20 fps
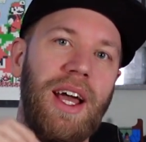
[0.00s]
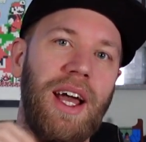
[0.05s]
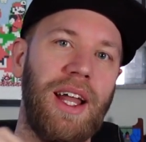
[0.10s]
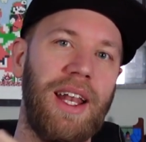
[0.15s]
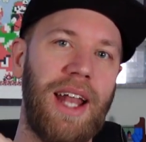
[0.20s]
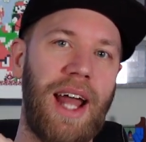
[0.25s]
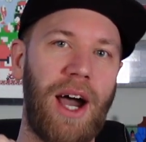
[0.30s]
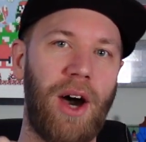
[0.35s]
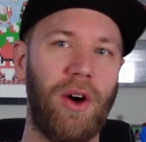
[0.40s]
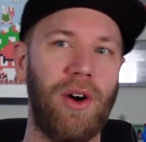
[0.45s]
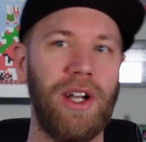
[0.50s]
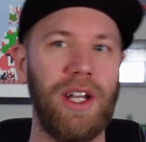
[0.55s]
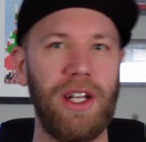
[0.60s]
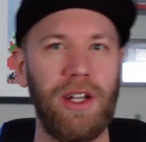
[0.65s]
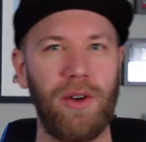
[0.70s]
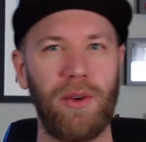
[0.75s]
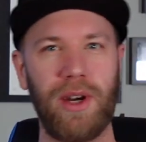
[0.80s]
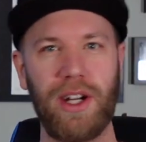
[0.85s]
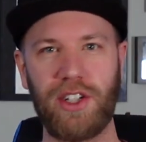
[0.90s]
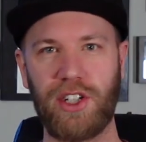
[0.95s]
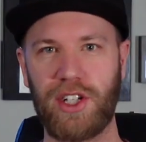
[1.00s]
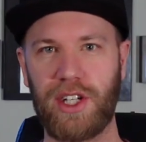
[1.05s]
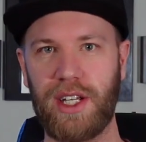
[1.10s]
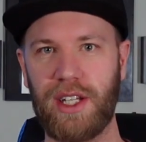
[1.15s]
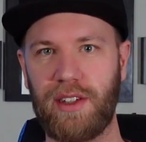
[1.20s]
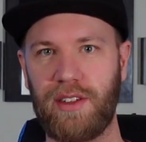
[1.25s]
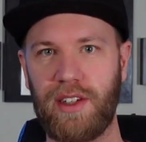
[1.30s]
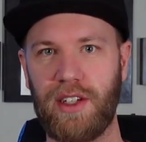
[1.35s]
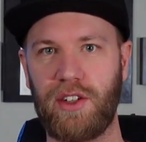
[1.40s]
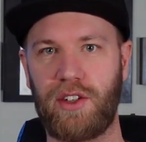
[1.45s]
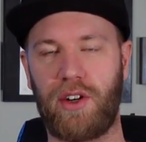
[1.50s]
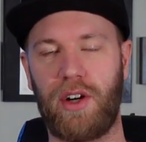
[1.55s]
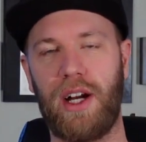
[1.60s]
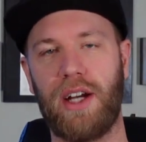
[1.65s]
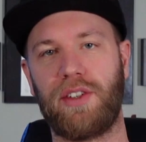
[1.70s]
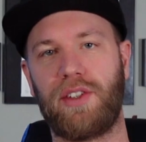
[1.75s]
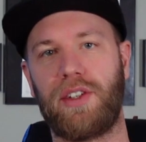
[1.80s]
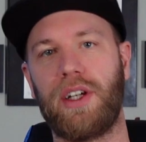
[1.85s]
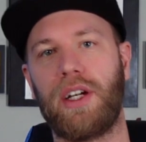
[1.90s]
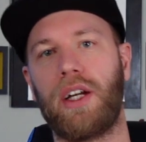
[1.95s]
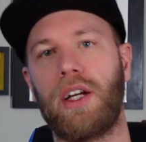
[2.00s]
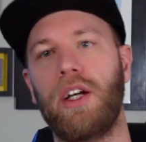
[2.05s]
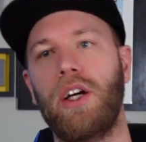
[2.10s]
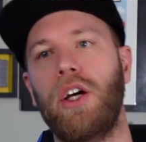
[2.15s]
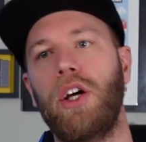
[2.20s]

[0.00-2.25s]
Now, enriched gets interesting.